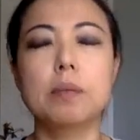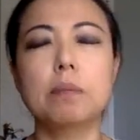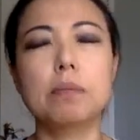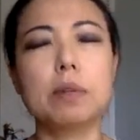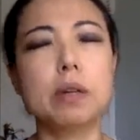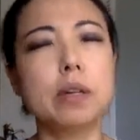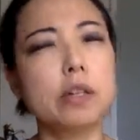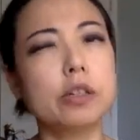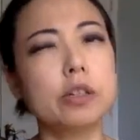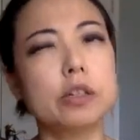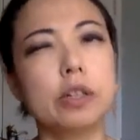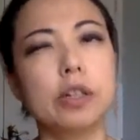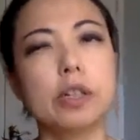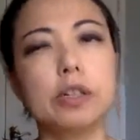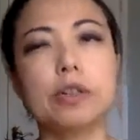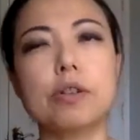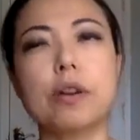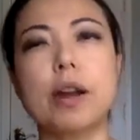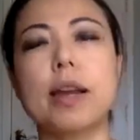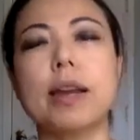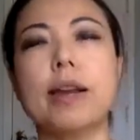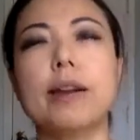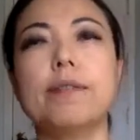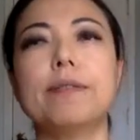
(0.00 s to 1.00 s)
Pretty sure he
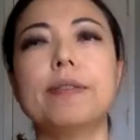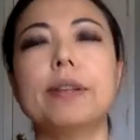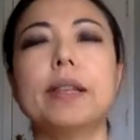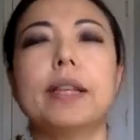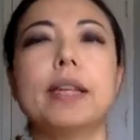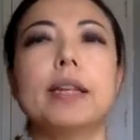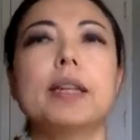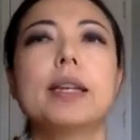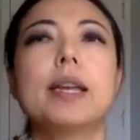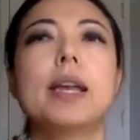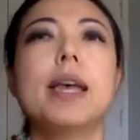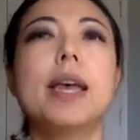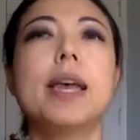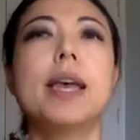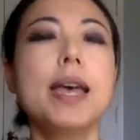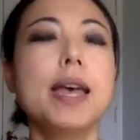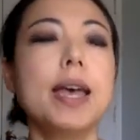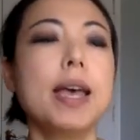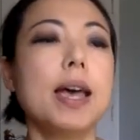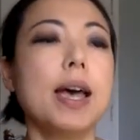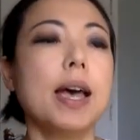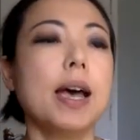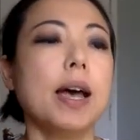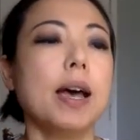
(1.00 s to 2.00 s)
tried everything.
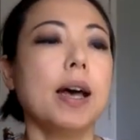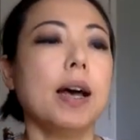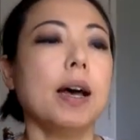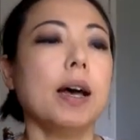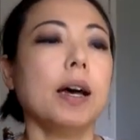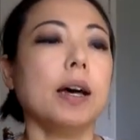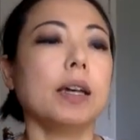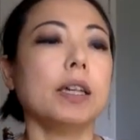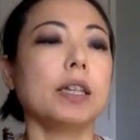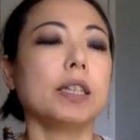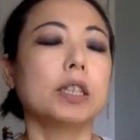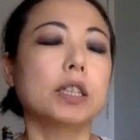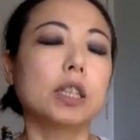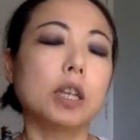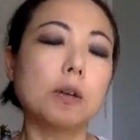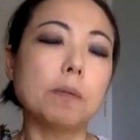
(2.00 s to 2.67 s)
So